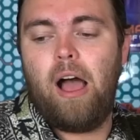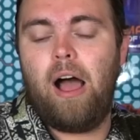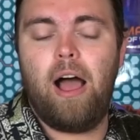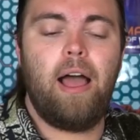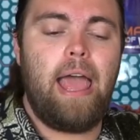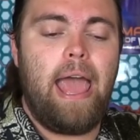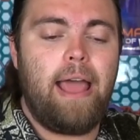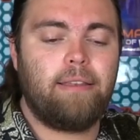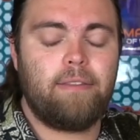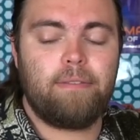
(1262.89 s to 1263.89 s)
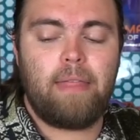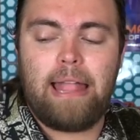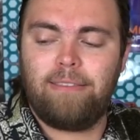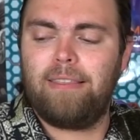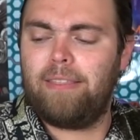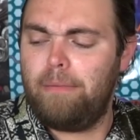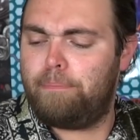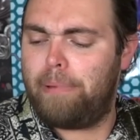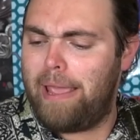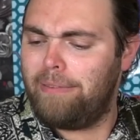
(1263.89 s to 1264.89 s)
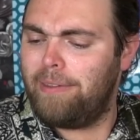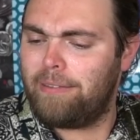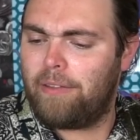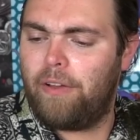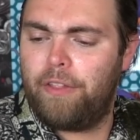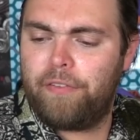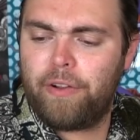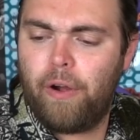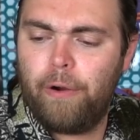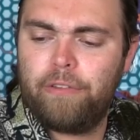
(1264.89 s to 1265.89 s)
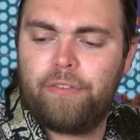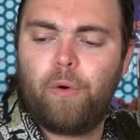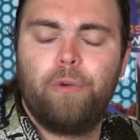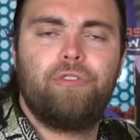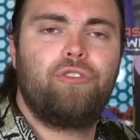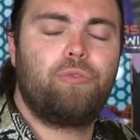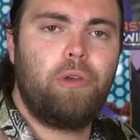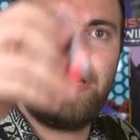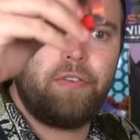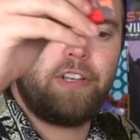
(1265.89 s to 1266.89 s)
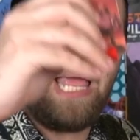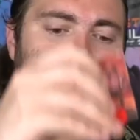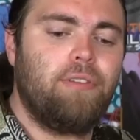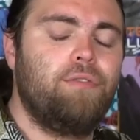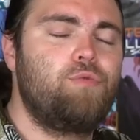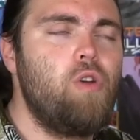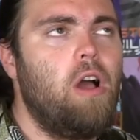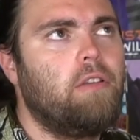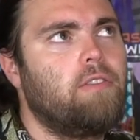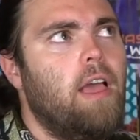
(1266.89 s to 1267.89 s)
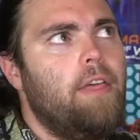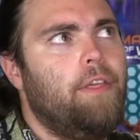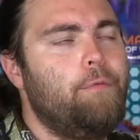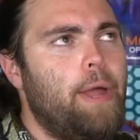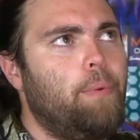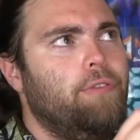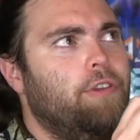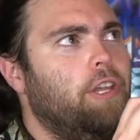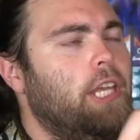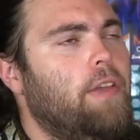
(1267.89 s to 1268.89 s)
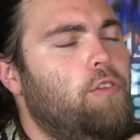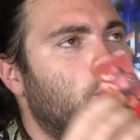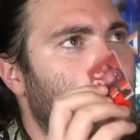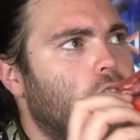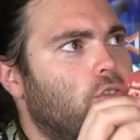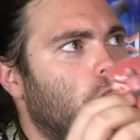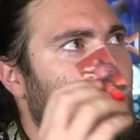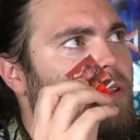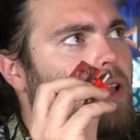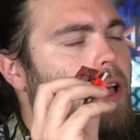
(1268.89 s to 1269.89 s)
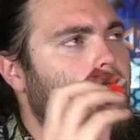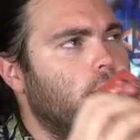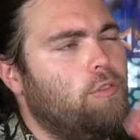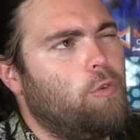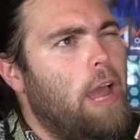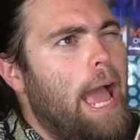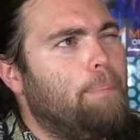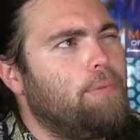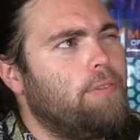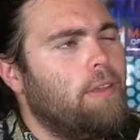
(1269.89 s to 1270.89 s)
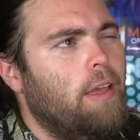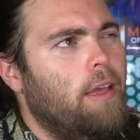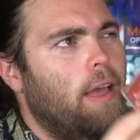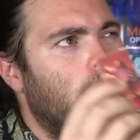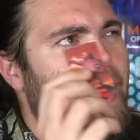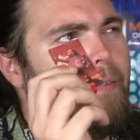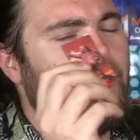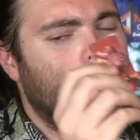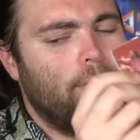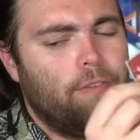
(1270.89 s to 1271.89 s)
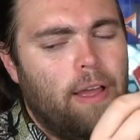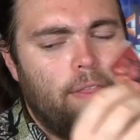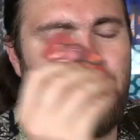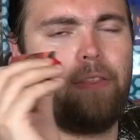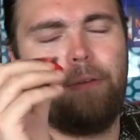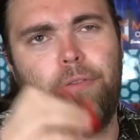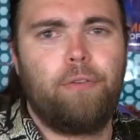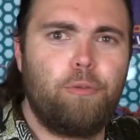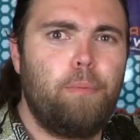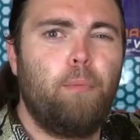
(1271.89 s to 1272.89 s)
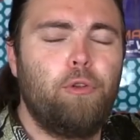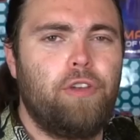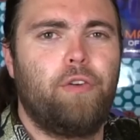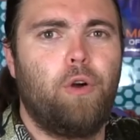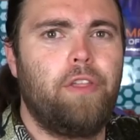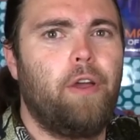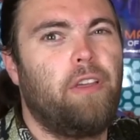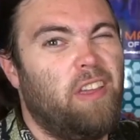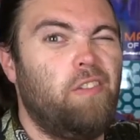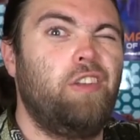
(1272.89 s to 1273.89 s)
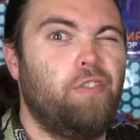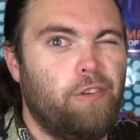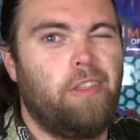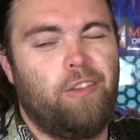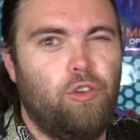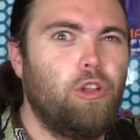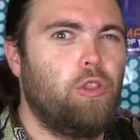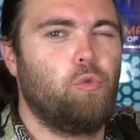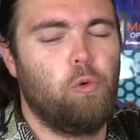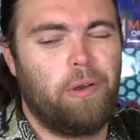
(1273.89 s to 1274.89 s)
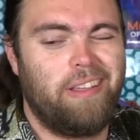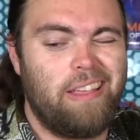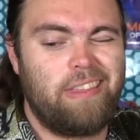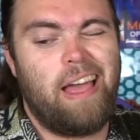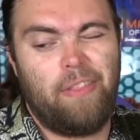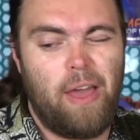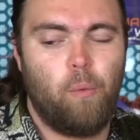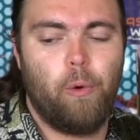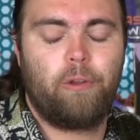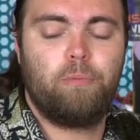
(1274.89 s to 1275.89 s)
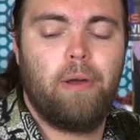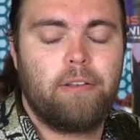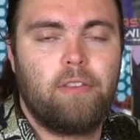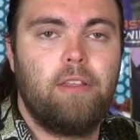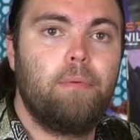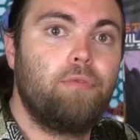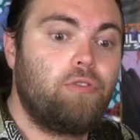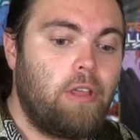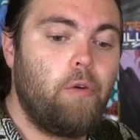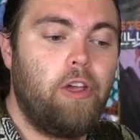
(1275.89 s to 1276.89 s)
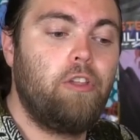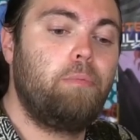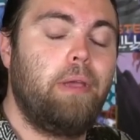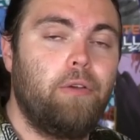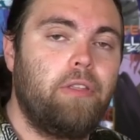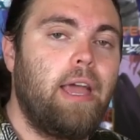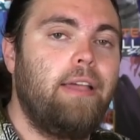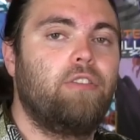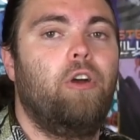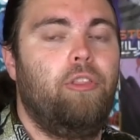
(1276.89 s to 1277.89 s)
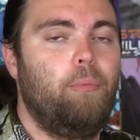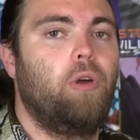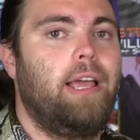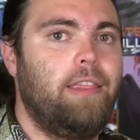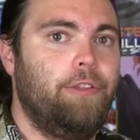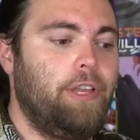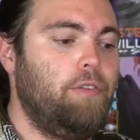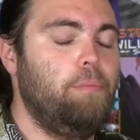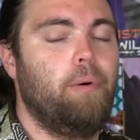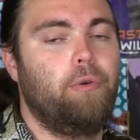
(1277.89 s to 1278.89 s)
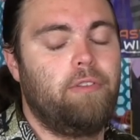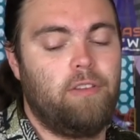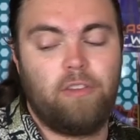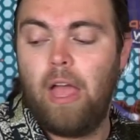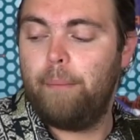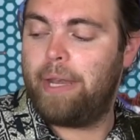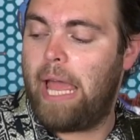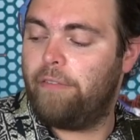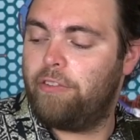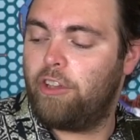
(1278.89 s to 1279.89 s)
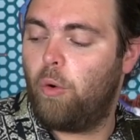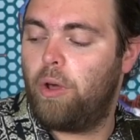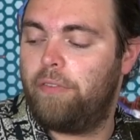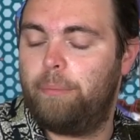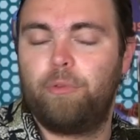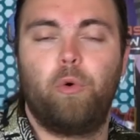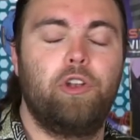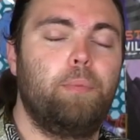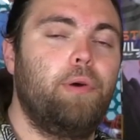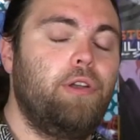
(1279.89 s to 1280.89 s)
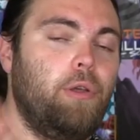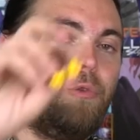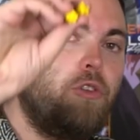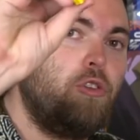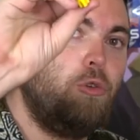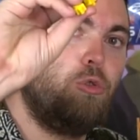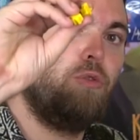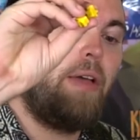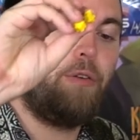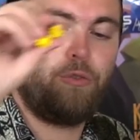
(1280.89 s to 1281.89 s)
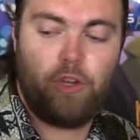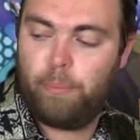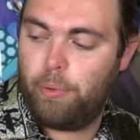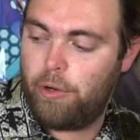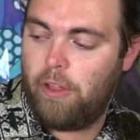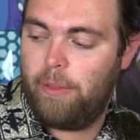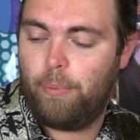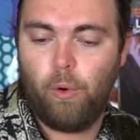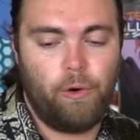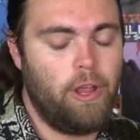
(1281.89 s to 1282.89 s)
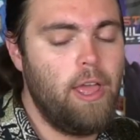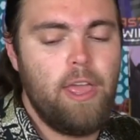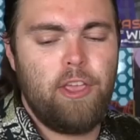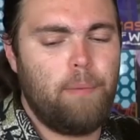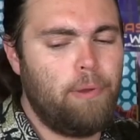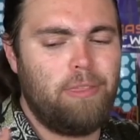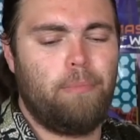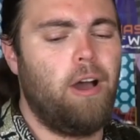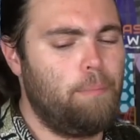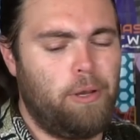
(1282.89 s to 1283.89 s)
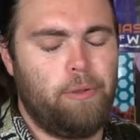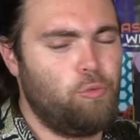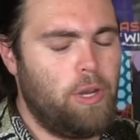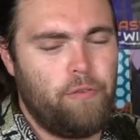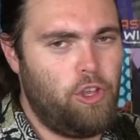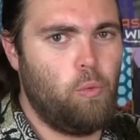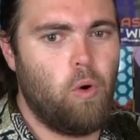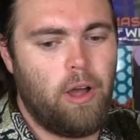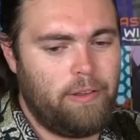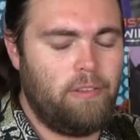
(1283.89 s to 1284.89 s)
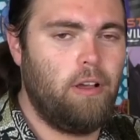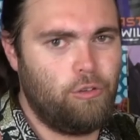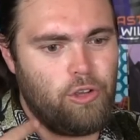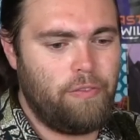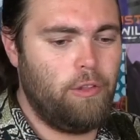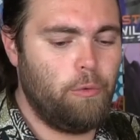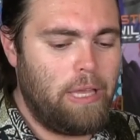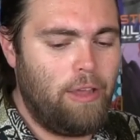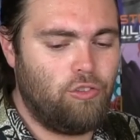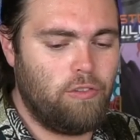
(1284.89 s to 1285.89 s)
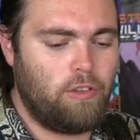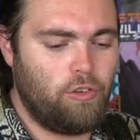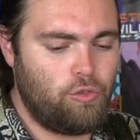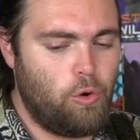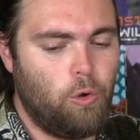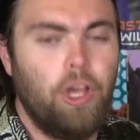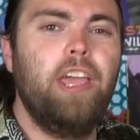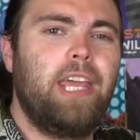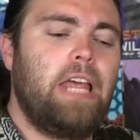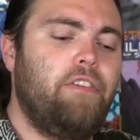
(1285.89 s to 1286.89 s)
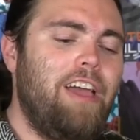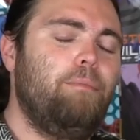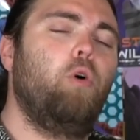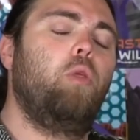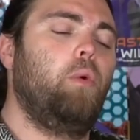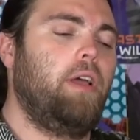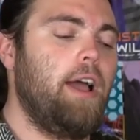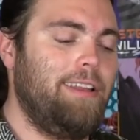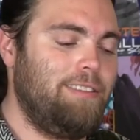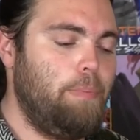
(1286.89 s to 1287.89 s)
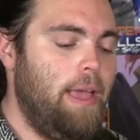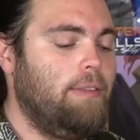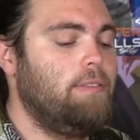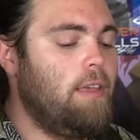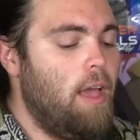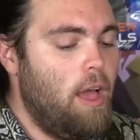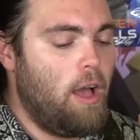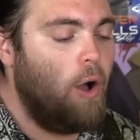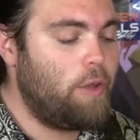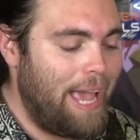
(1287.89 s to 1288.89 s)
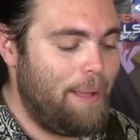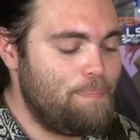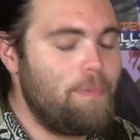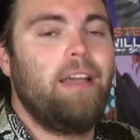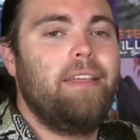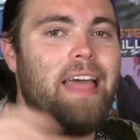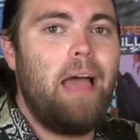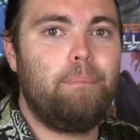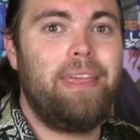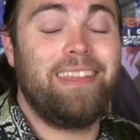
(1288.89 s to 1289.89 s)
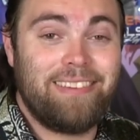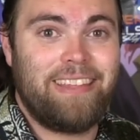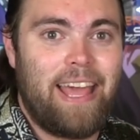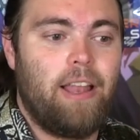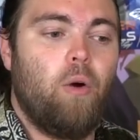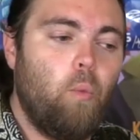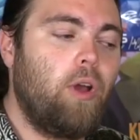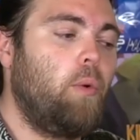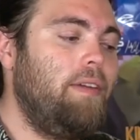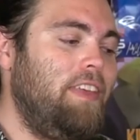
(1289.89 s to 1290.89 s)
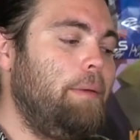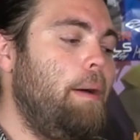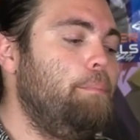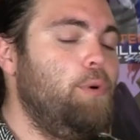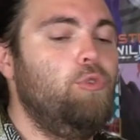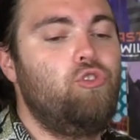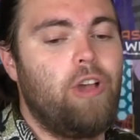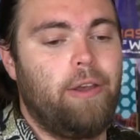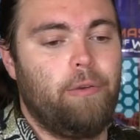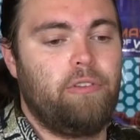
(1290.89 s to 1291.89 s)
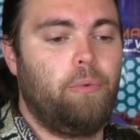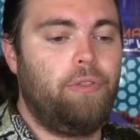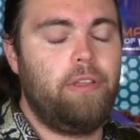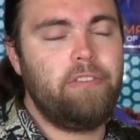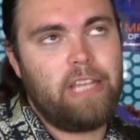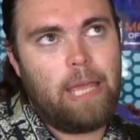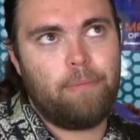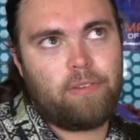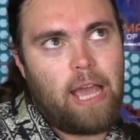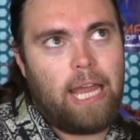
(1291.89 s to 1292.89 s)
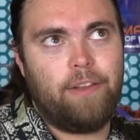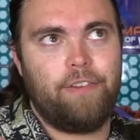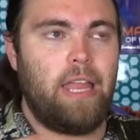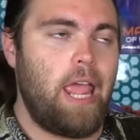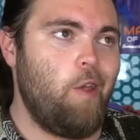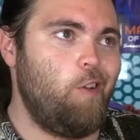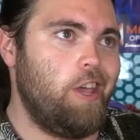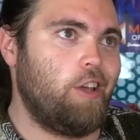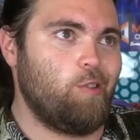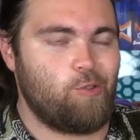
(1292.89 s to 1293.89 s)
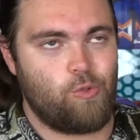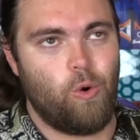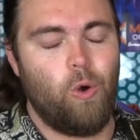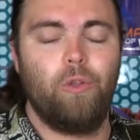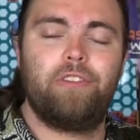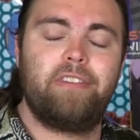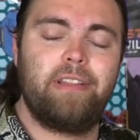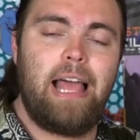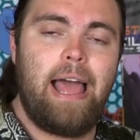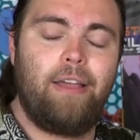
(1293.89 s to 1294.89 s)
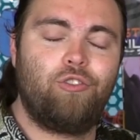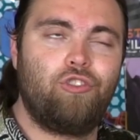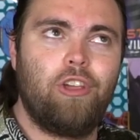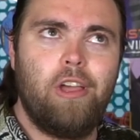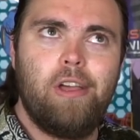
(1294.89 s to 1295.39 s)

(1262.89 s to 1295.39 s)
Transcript: Uh, and that's the basics of all the different cards. Of course, there's three different types of drunks. The red ones are going to give you additional uh, scraps, and then I think the, the more difficult they are, they're going to give you different things. You can look at the rulebook; and how that works. But the scarier, the bigger the guys are, the more likely they're going to give you bonuses. But every single one of them is going to produce two survivors for you to put on the board. You can put them on pretty much whenever you want, as long as you have the locations controlled. You never have more than one guy in a space. Okay, that being said, what do I think about Moonshiners? Well, this game is kind of an area control slash